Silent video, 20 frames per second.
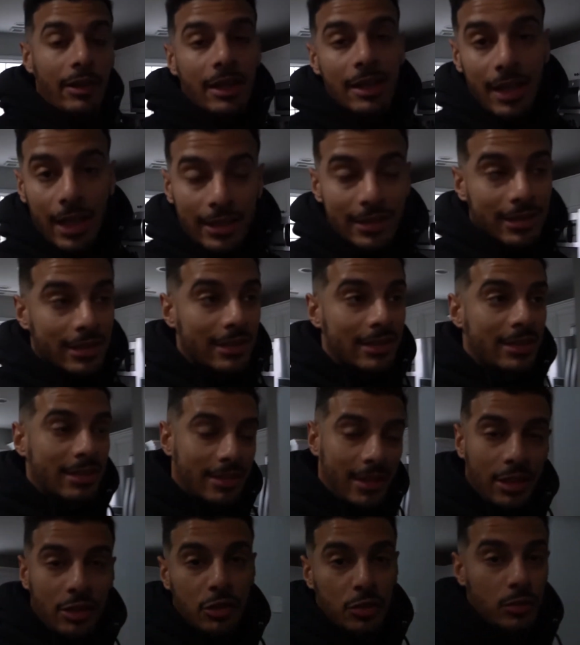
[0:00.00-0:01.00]
a Dyson is
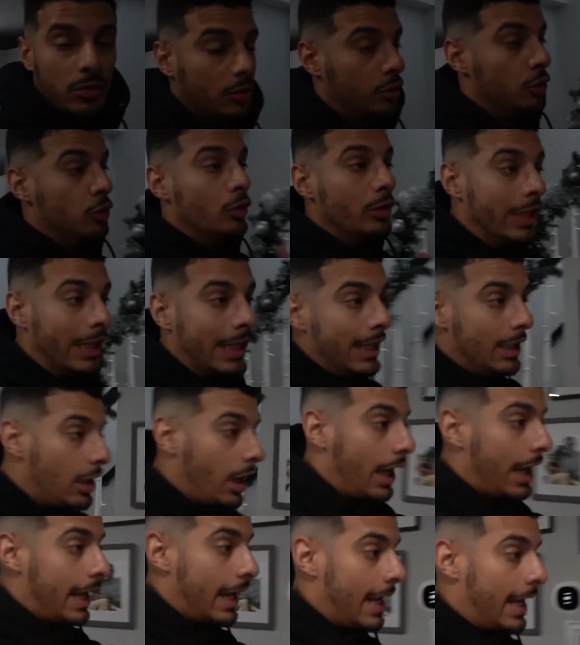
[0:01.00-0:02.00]
essential. You need
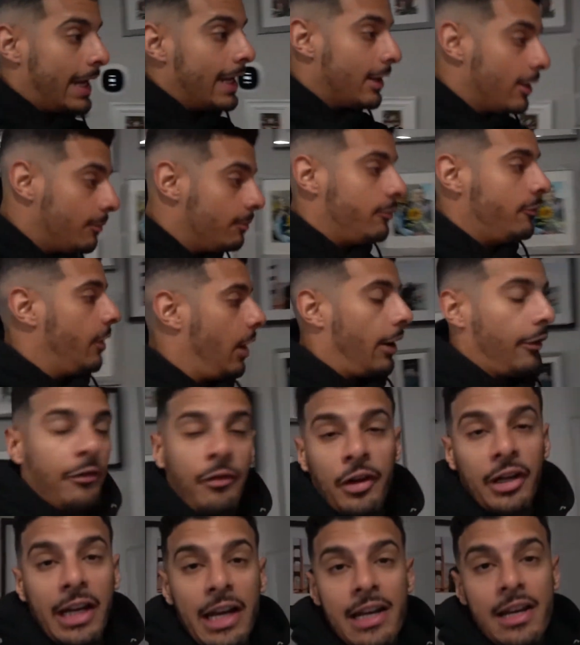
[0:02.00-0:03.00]
a
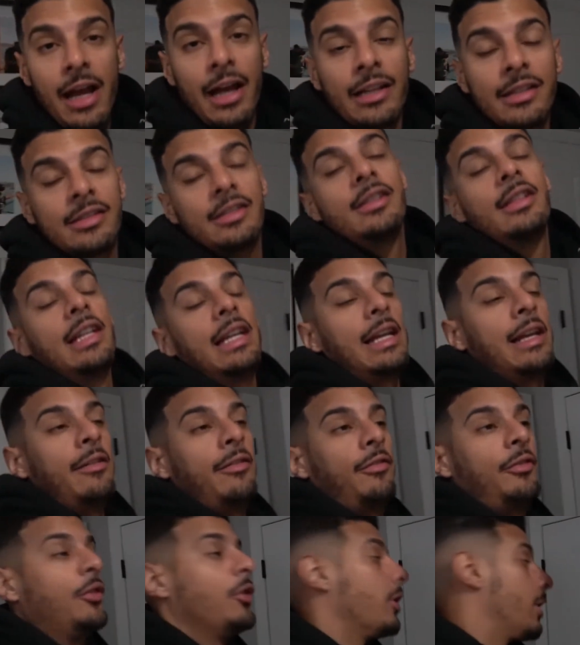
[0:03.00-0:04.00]
freaking Dyson
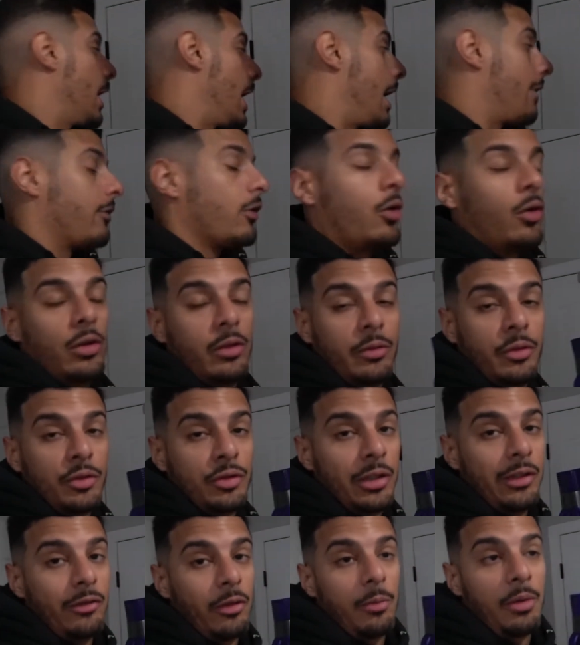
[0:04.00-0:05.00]
if you're gonna have a golden
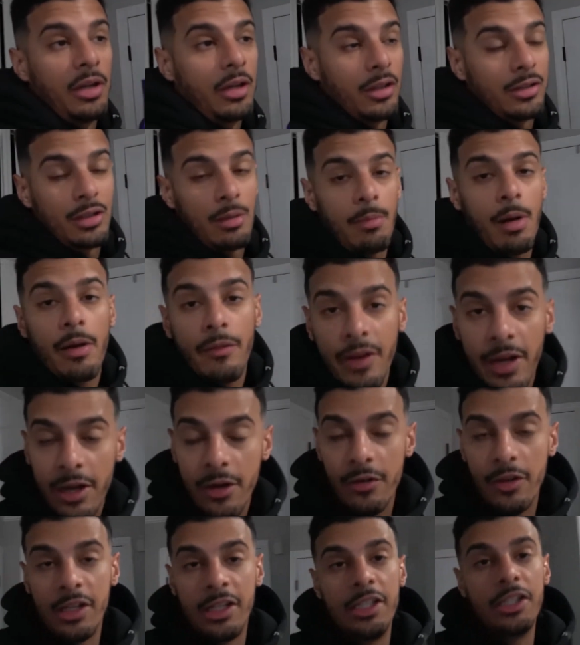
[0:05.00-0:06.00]
retriever, because the amount of
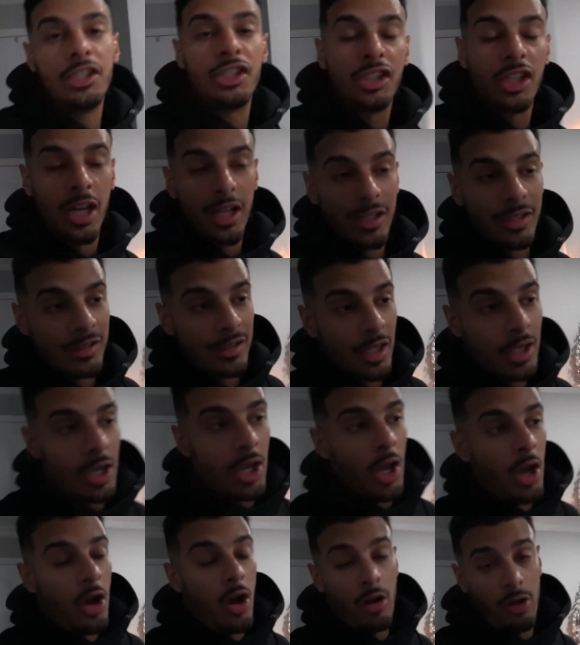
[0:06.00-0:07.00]
hair that he sheds
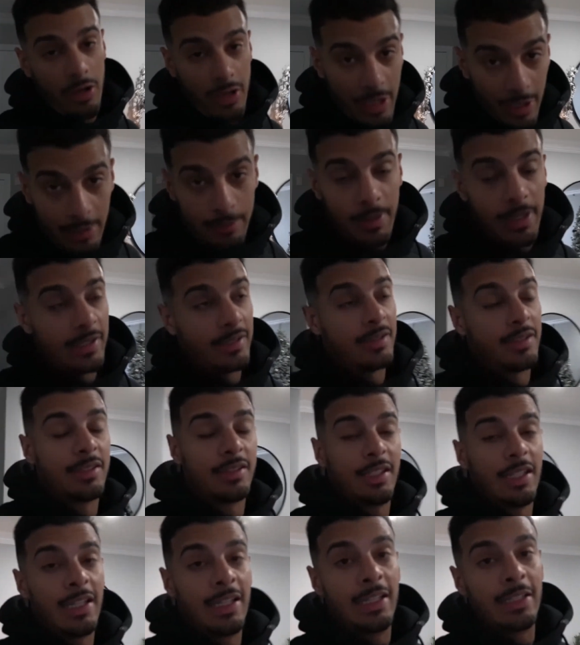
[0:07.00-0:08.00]
on a daily basis
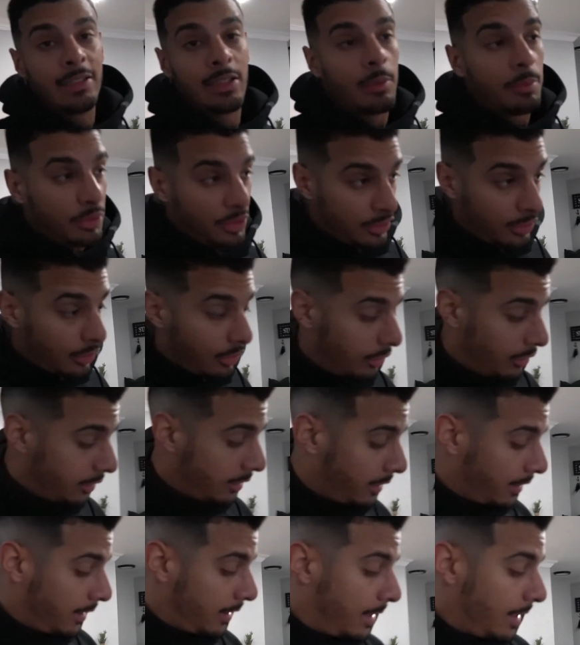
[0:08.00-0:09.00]
is absurd.
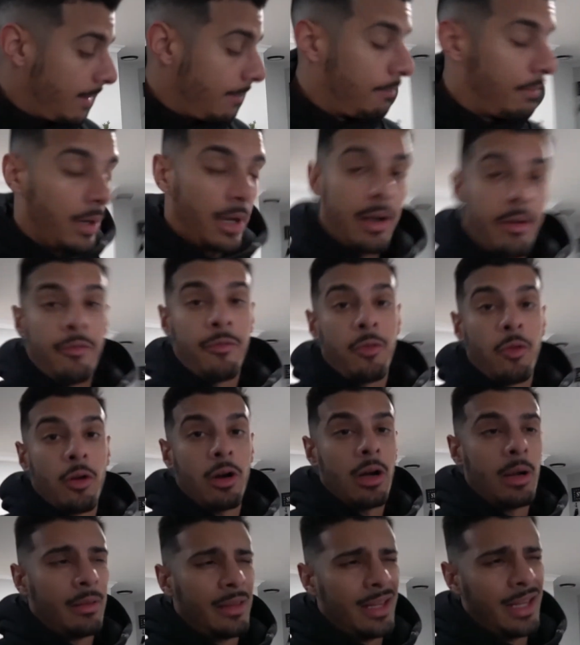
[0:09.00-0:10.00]
But
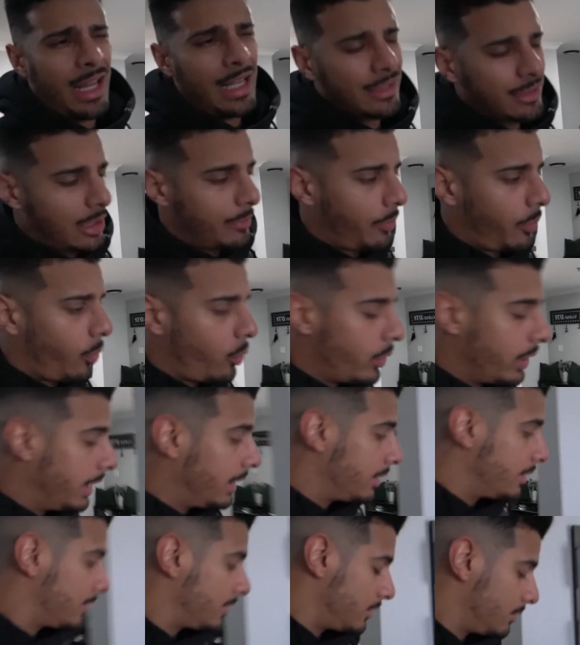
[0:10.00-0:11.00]
for the last couple
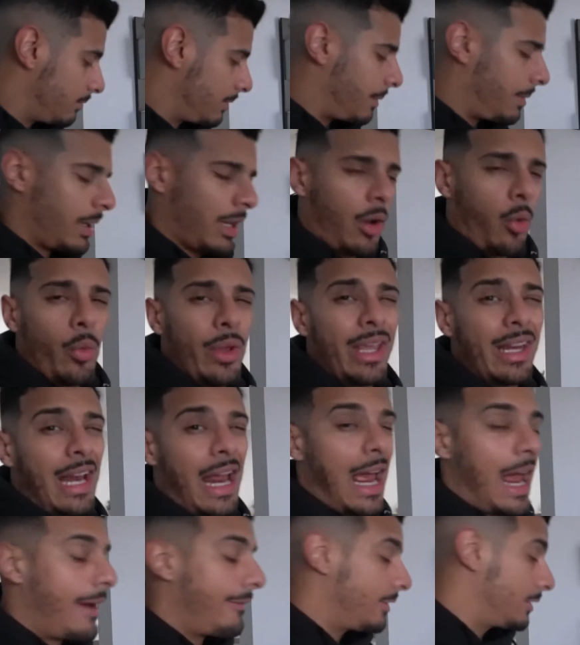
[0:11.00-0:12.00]
weeks, maybe like a week and a
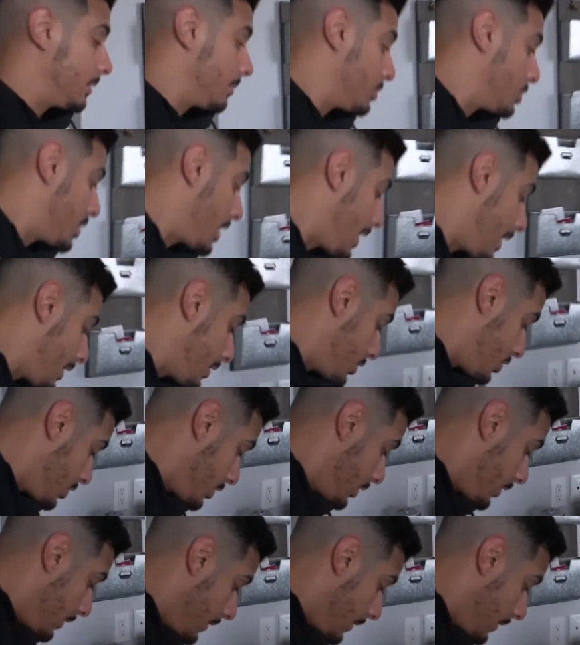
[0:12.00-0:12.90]
half and some change,